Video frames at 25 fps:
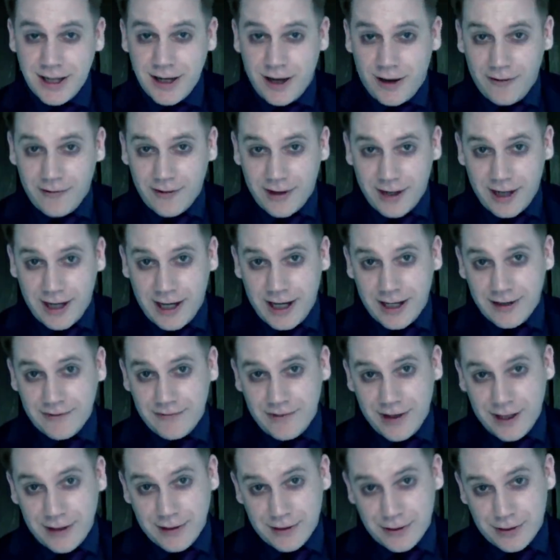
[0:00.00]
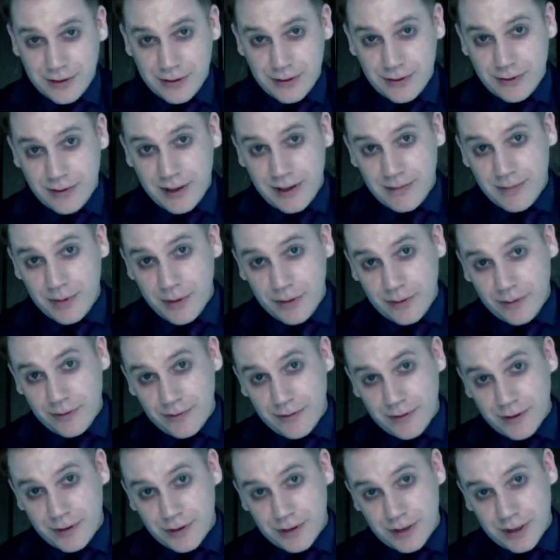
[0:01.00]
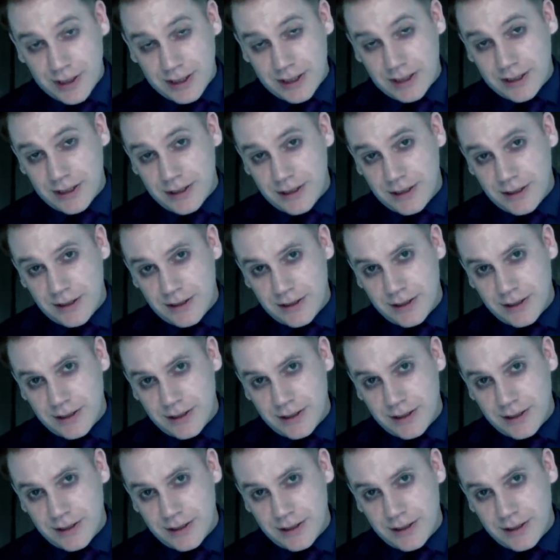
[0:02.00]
of Clan Ventru and pulled the trigger.